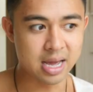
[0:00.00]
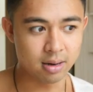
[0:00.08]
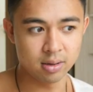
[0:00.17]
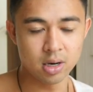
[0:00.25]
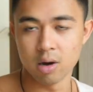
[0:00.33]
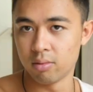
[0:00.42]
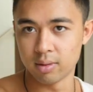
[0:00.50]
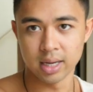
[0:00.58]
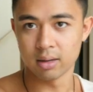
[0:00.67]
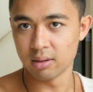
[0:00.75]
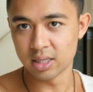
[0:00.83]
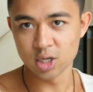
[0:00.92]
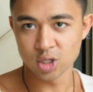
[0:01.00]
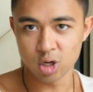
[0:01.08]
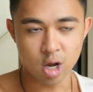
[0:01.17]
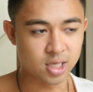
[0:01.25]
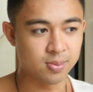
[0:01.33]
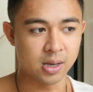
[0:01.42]
that, you know, like it doesn't
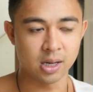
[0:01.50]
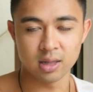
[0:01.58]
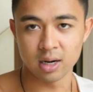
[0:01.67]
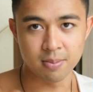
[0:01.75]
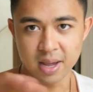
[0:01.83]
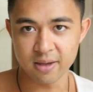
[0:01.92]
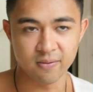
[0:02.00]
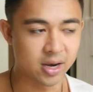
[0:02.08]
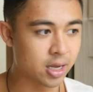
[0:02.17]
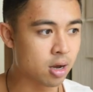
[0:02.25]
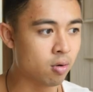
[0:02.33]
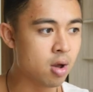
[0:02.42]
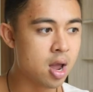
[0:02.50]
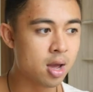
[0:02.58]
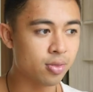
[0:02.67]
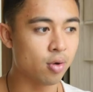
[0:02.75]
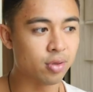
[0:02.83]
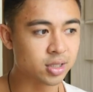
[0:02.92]
cost me anything to make a video,
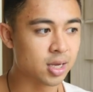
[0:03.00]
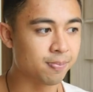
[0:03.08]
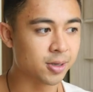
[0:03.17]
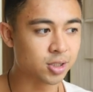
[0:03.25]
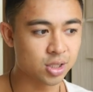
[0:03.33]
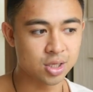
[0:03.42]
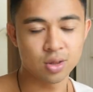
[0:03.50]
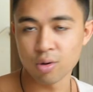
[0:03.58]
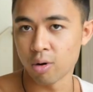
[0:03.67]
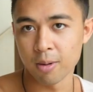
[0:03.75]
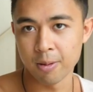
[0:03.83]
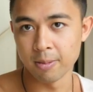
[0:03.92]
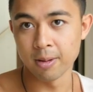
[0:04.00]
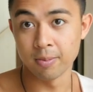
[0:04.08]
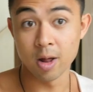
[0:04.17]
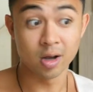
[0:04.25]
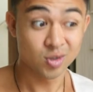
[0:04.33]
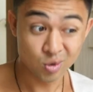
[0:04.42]
throw this on Pinterest and throw it up on my blog.